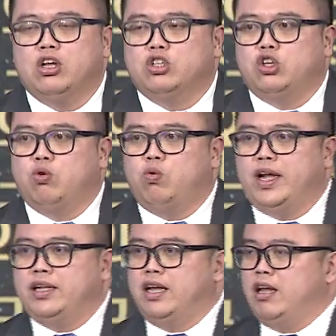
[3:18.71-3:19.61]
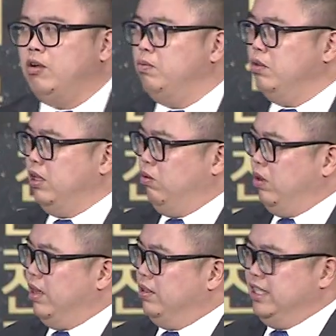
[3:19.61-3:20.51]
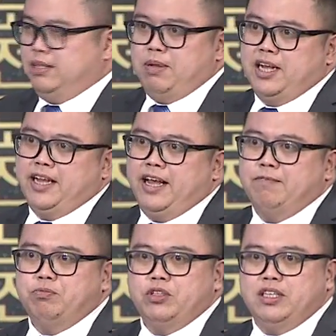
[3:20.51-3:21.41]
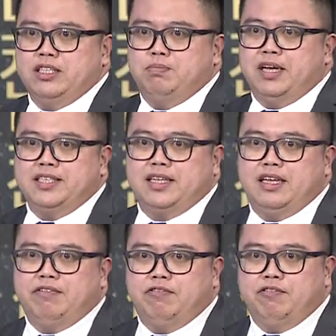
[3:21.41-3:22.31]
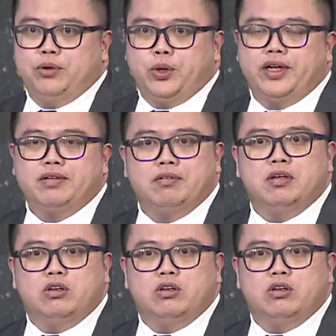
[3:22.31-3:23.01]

So right now, well, this market is basically fulfilling,